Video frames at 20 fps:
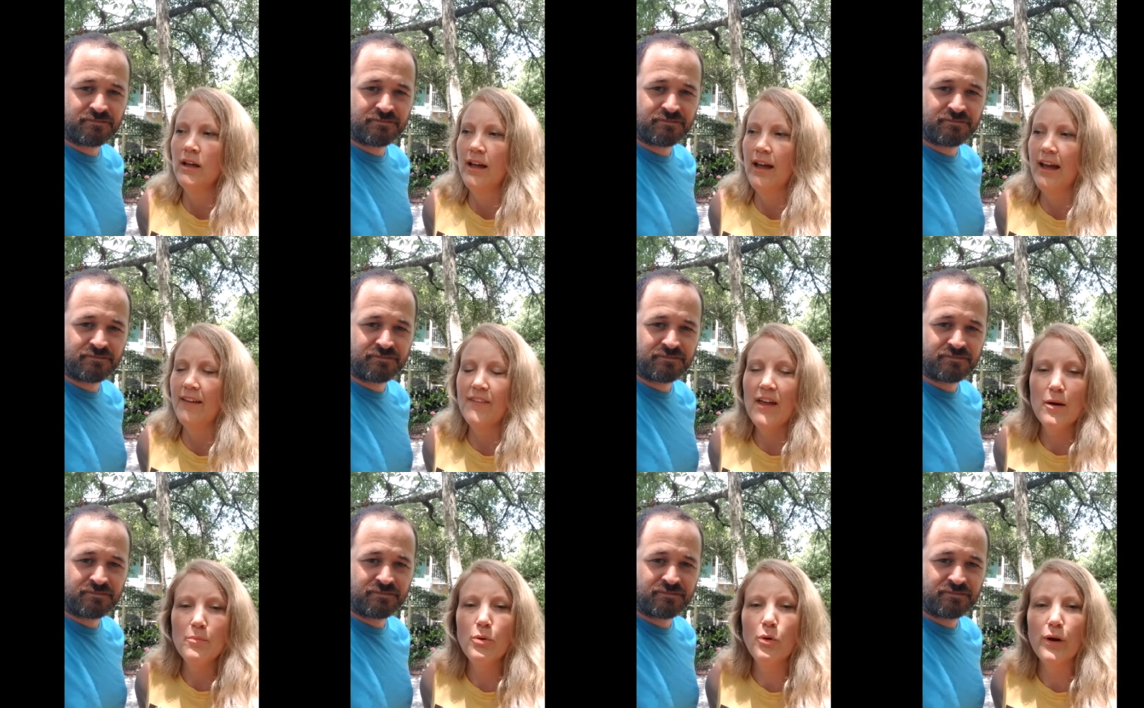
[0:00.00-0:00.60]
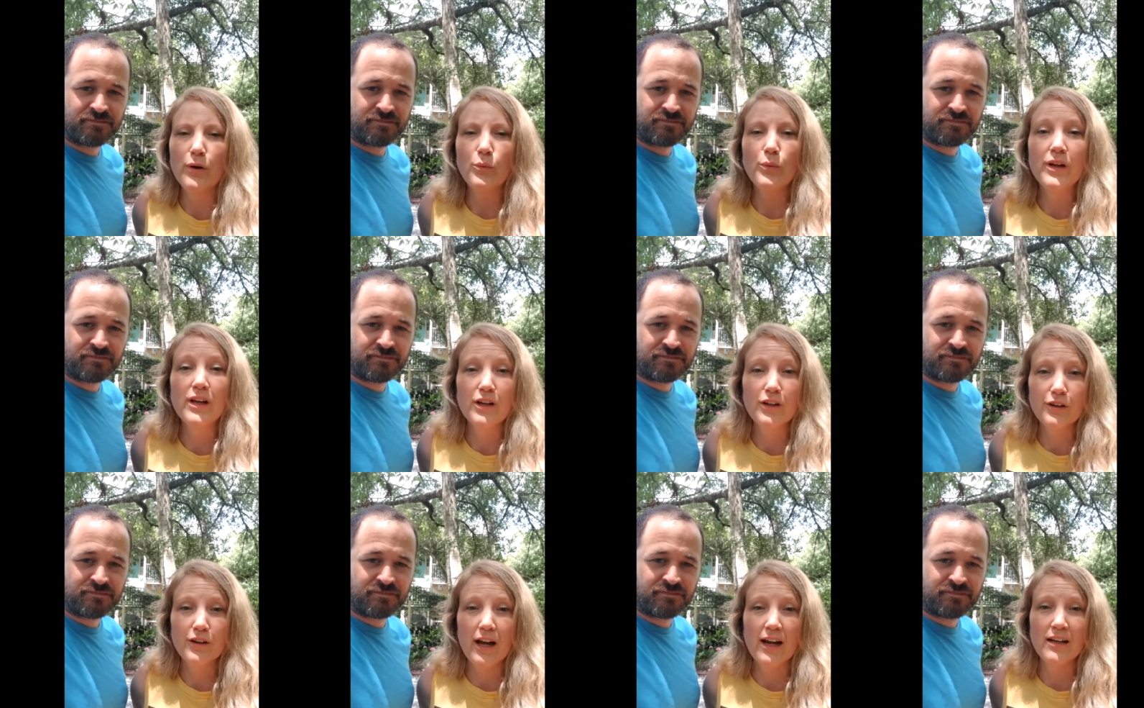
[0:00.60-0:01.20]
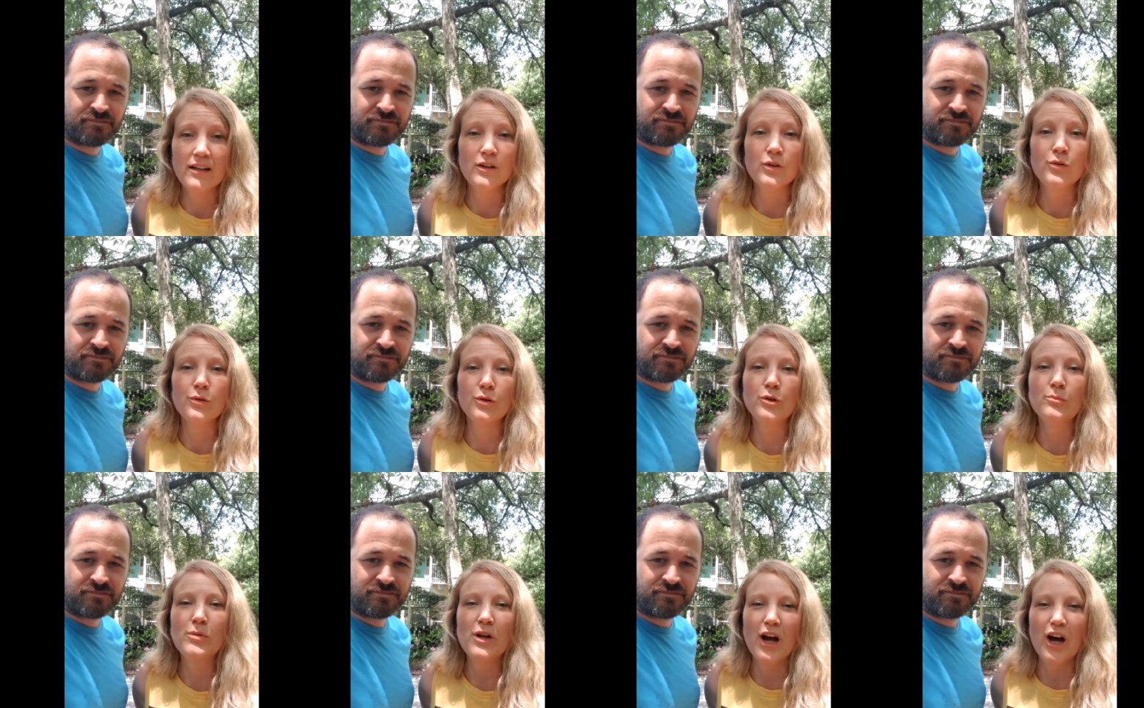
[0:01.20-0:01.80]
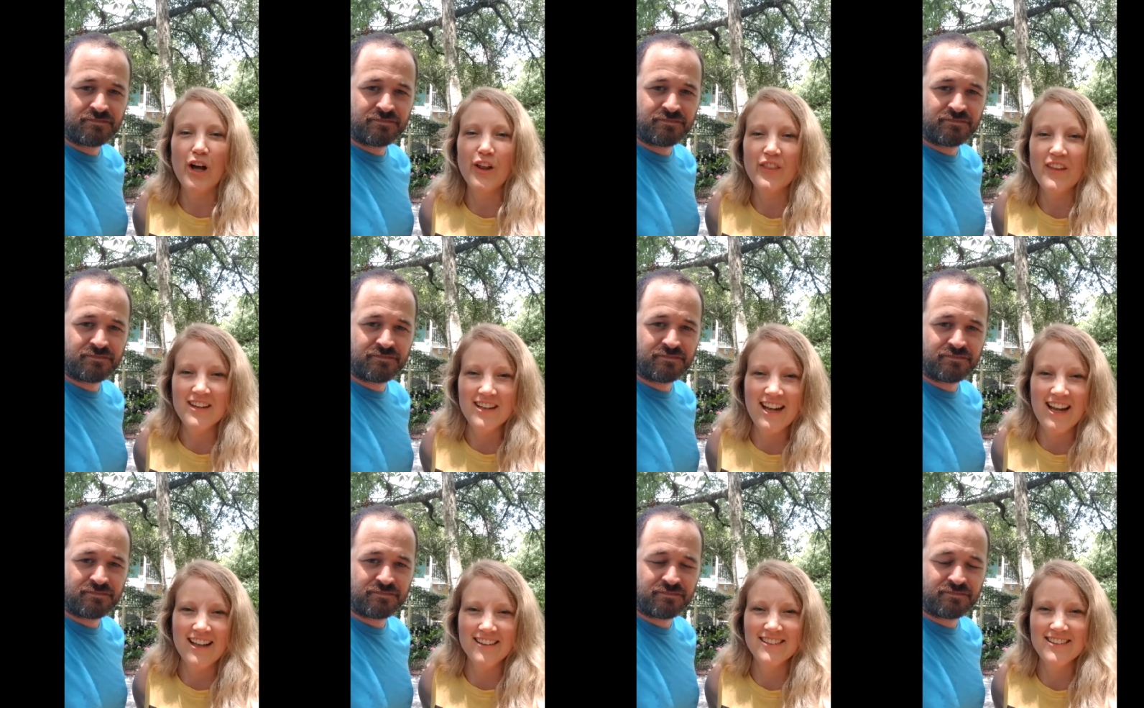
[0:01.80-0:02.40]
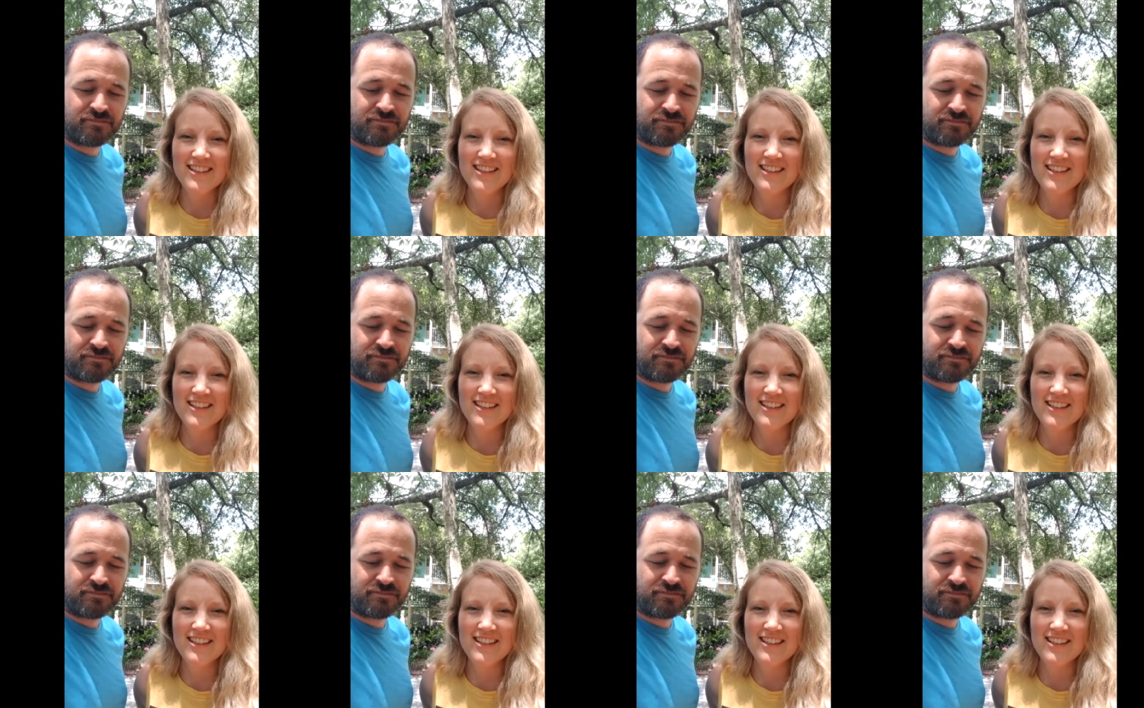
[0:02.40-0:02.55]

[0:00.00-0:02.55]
Speaker 1: At that point, we created a group called The Nest.